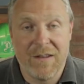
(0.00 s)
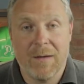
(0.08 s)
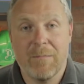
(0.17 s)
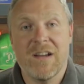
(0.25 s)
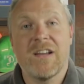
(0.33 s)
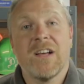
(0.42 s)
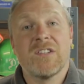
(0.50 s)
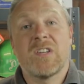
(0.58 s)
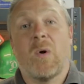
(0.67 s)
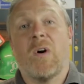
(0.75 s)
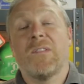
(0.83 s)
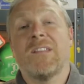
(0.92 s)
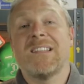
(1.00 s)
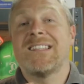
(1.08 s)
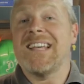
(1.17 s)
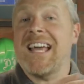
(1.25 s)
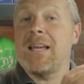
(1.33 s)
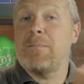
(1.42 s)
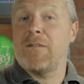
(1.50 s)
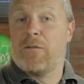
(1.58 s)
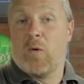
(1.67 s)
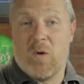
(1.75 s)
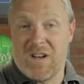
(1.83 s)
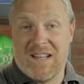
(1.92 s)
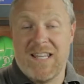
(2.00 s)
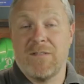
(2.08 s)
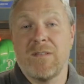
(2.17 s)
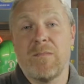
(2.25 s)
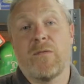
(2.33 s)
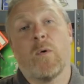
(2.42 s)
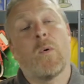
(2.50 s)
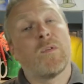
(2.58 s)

number. So on the day before, like the evening before,